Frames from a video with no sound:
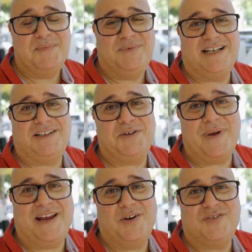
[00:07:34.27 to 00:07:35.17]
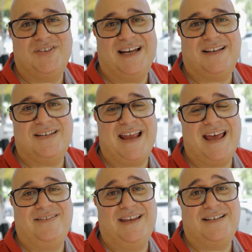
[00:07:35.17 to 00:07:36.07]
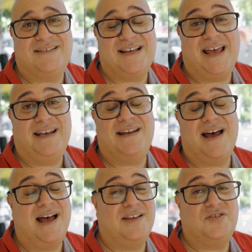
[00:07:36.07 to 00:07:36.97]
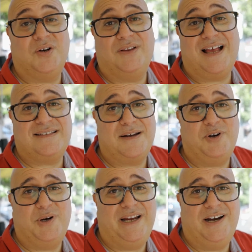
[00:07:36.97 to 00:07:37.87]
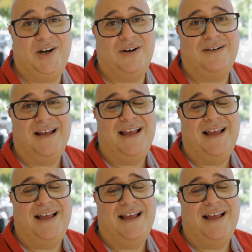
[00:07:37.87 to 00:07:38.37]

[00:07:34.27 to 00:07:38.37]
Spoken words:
particular Mango 6 and they said, sir, last time you were here,